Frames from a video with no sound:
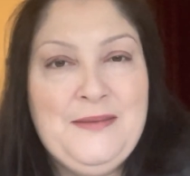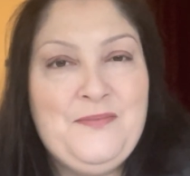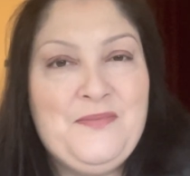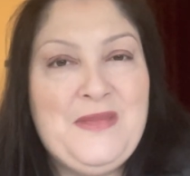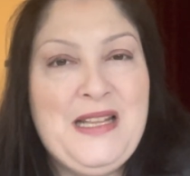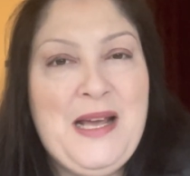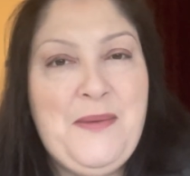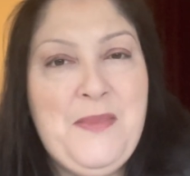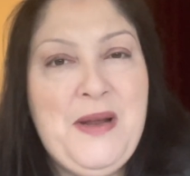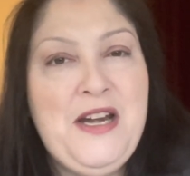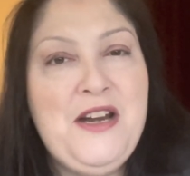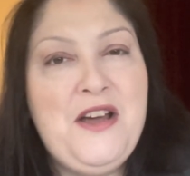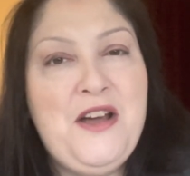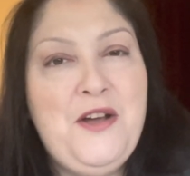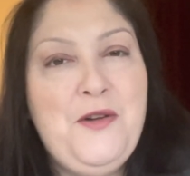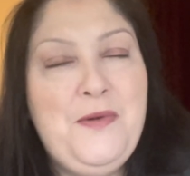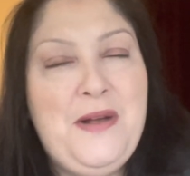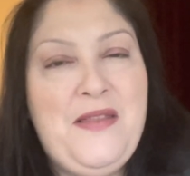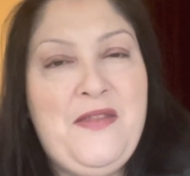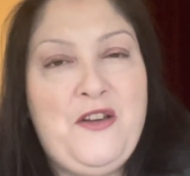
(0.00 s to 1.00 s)
let me
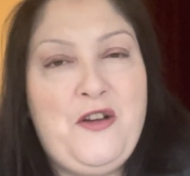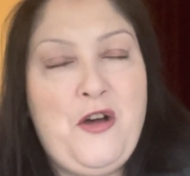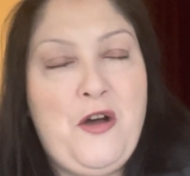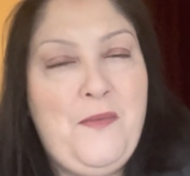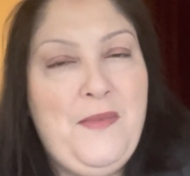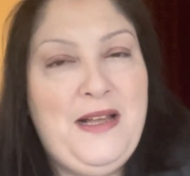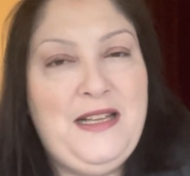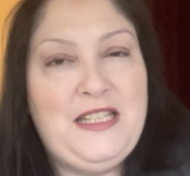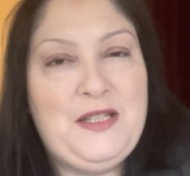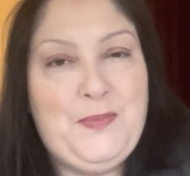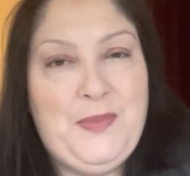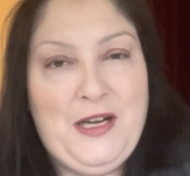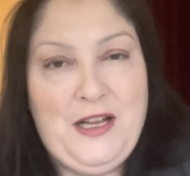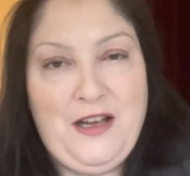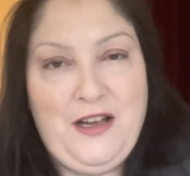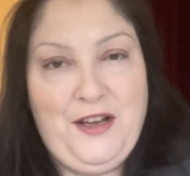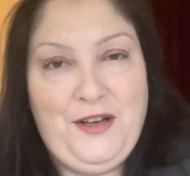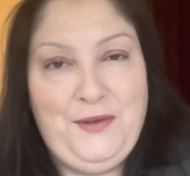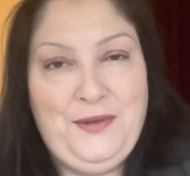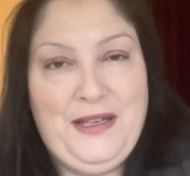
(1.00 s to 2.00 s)
know in the comments
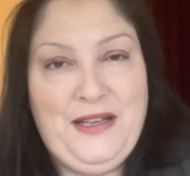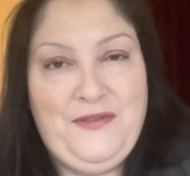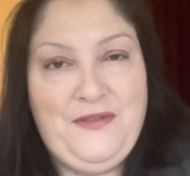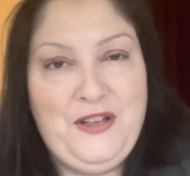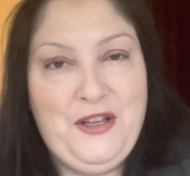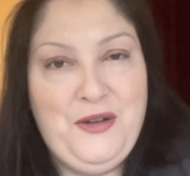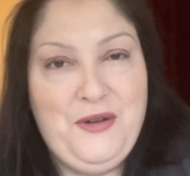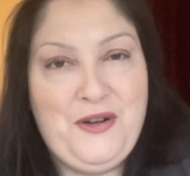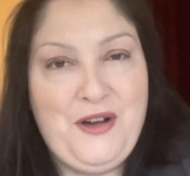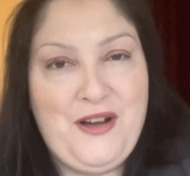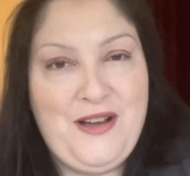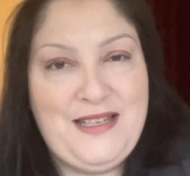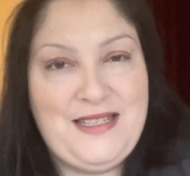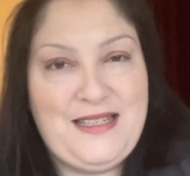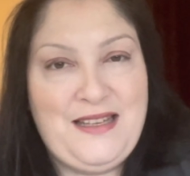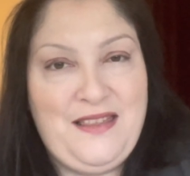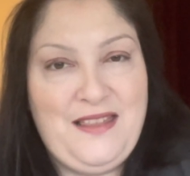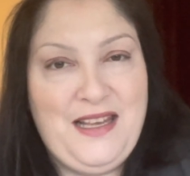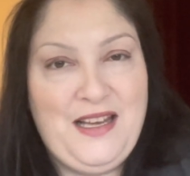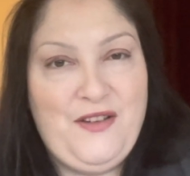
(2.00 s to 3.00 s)
below if you guys
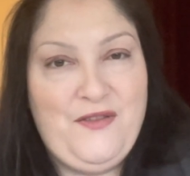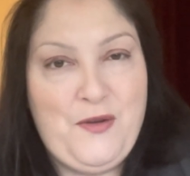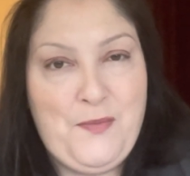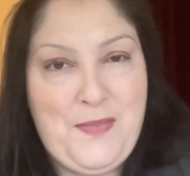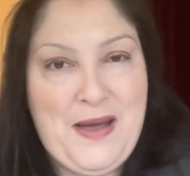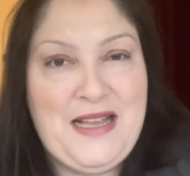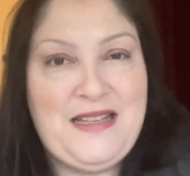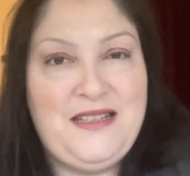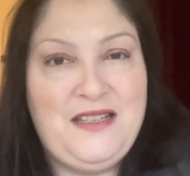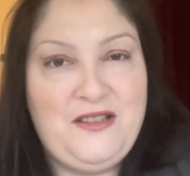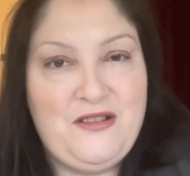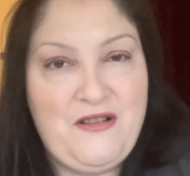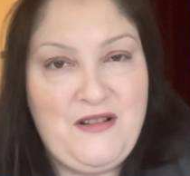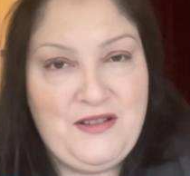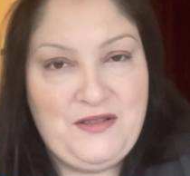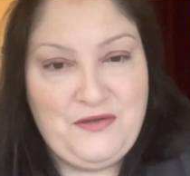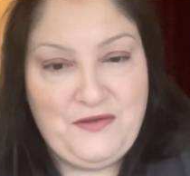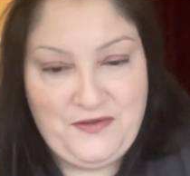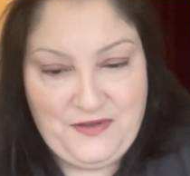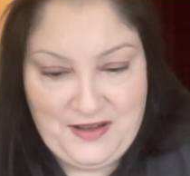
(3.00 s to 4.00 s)
can think of a better
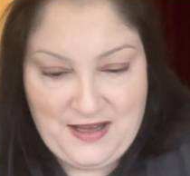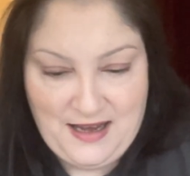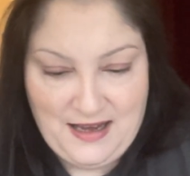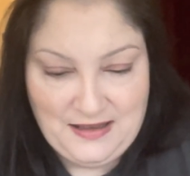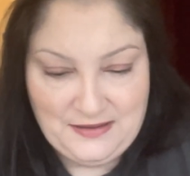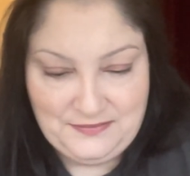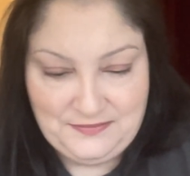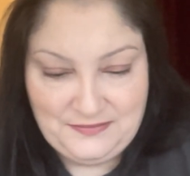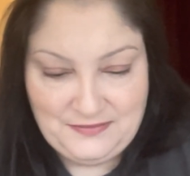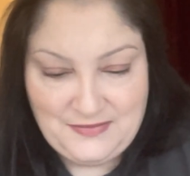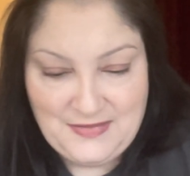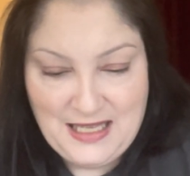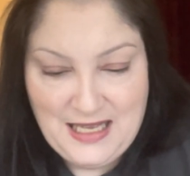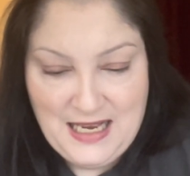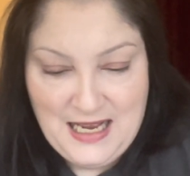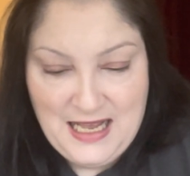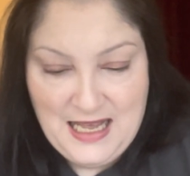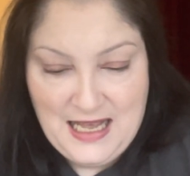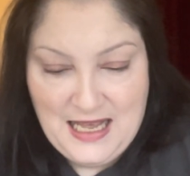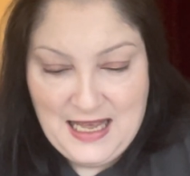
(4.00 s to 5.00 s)
title for that.
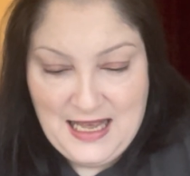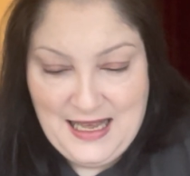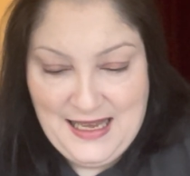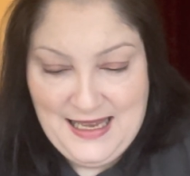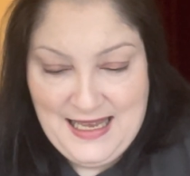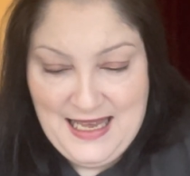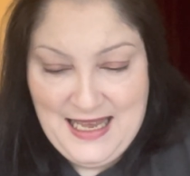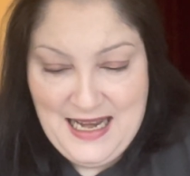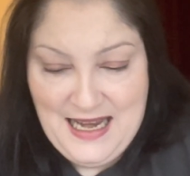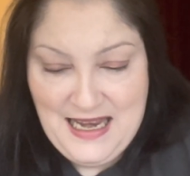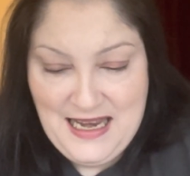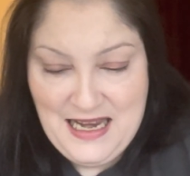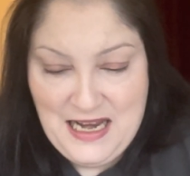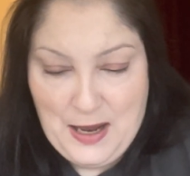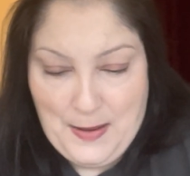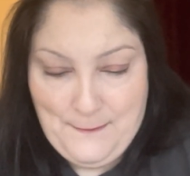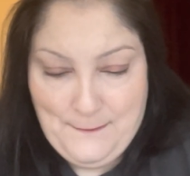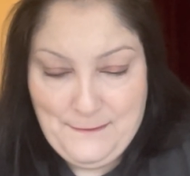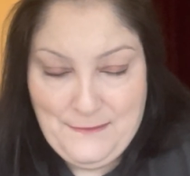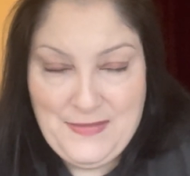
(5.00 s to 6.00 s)

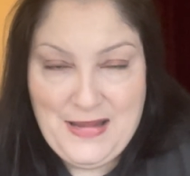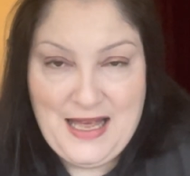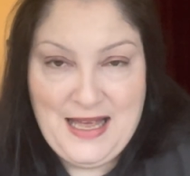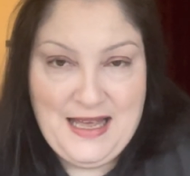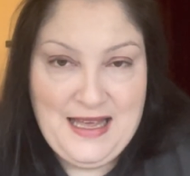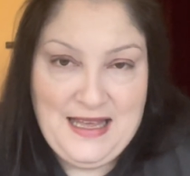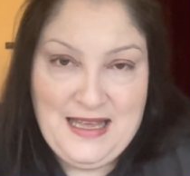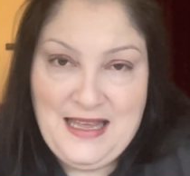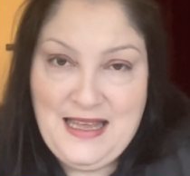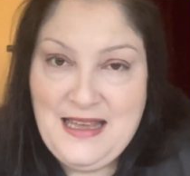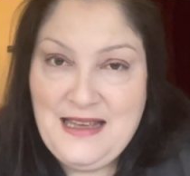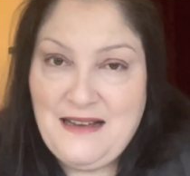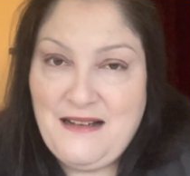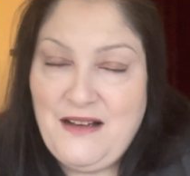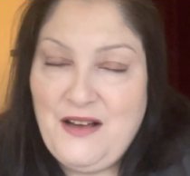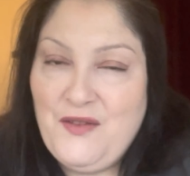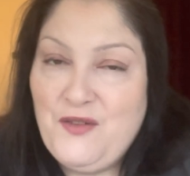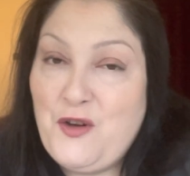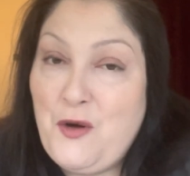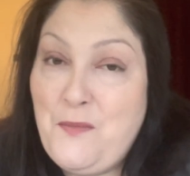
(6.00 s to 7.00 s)
In May,
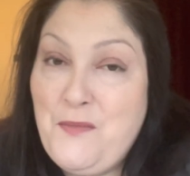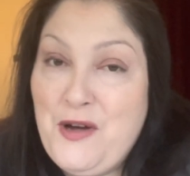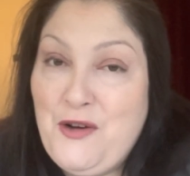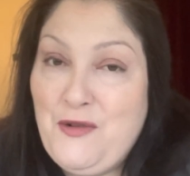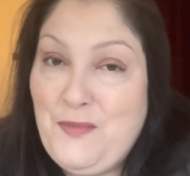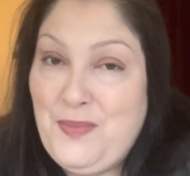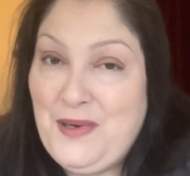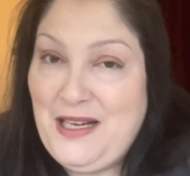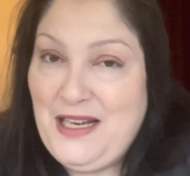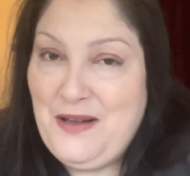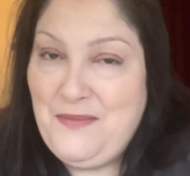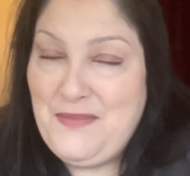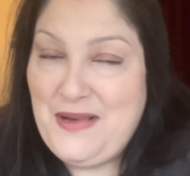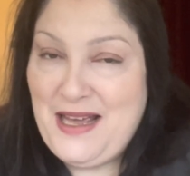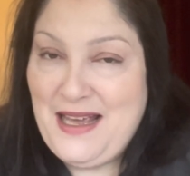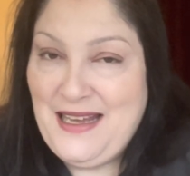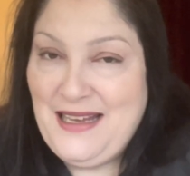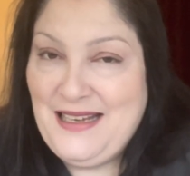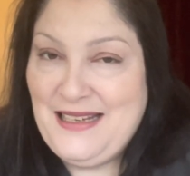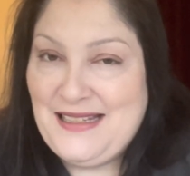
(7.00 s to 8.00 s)
I've got Mirabilia
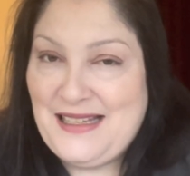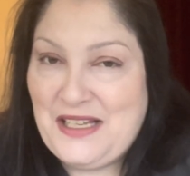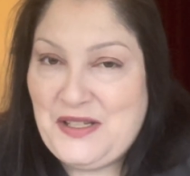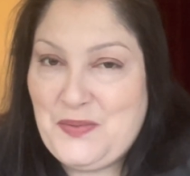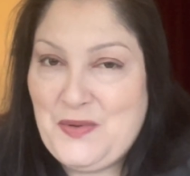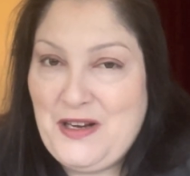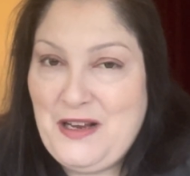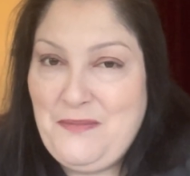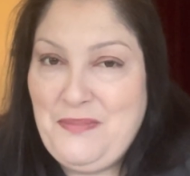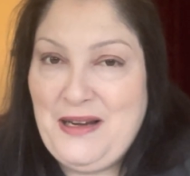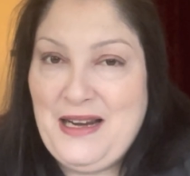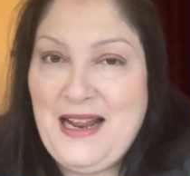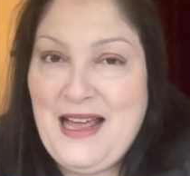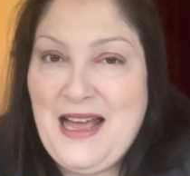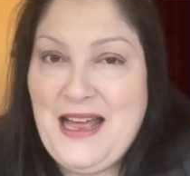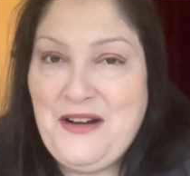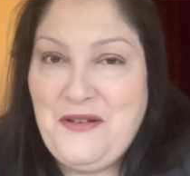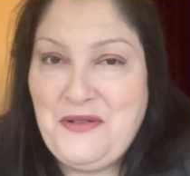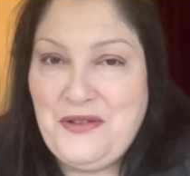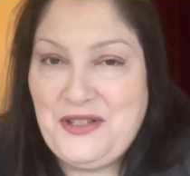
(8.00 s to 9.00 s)
May, because that's when I
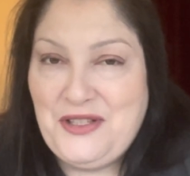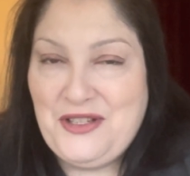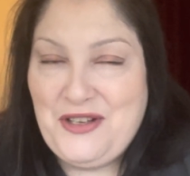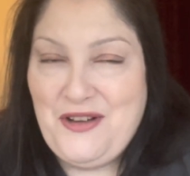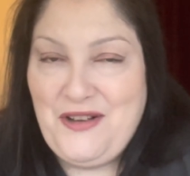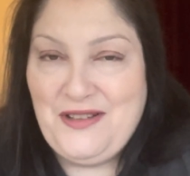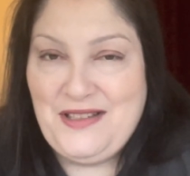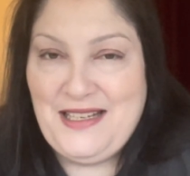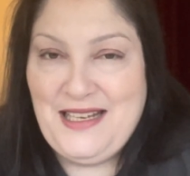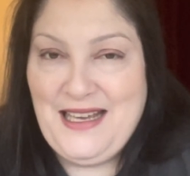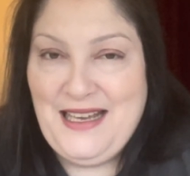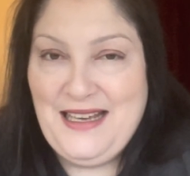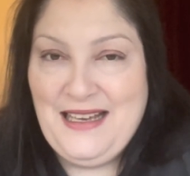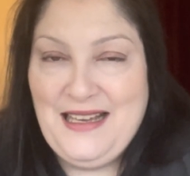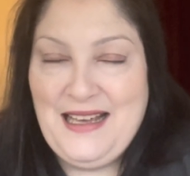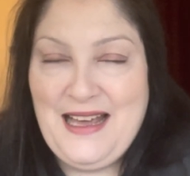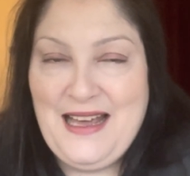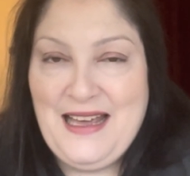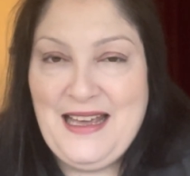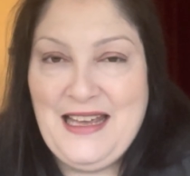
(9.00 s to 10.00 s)
plan on
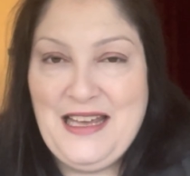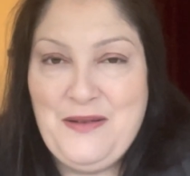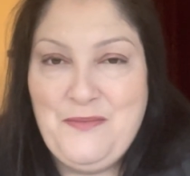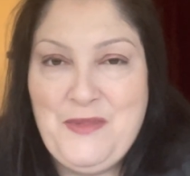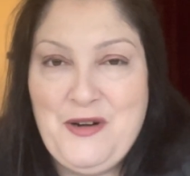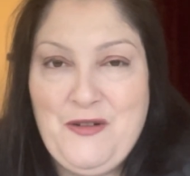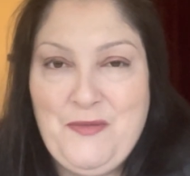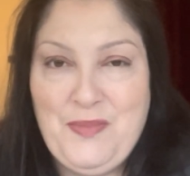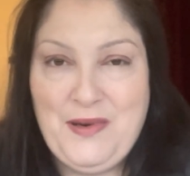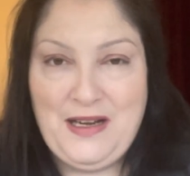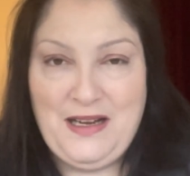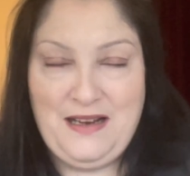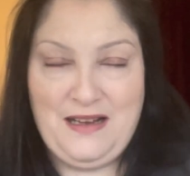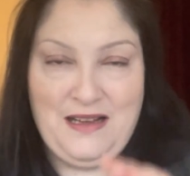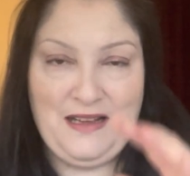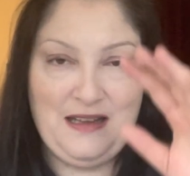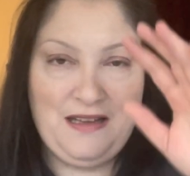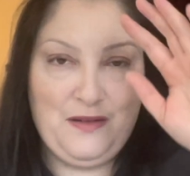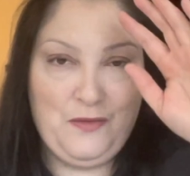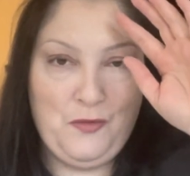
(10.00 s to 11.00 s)
starting a
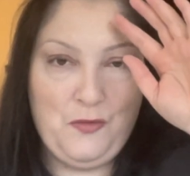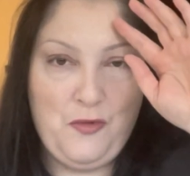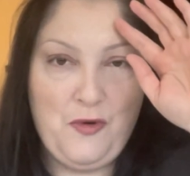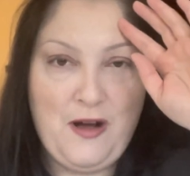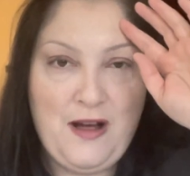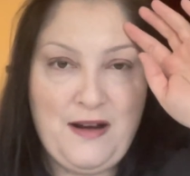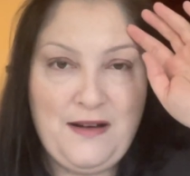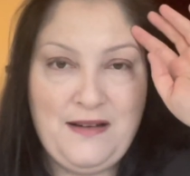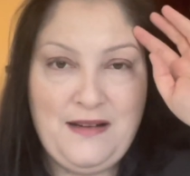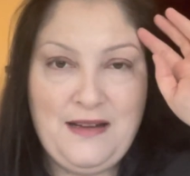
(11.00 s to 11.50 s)
Mirabilia, 1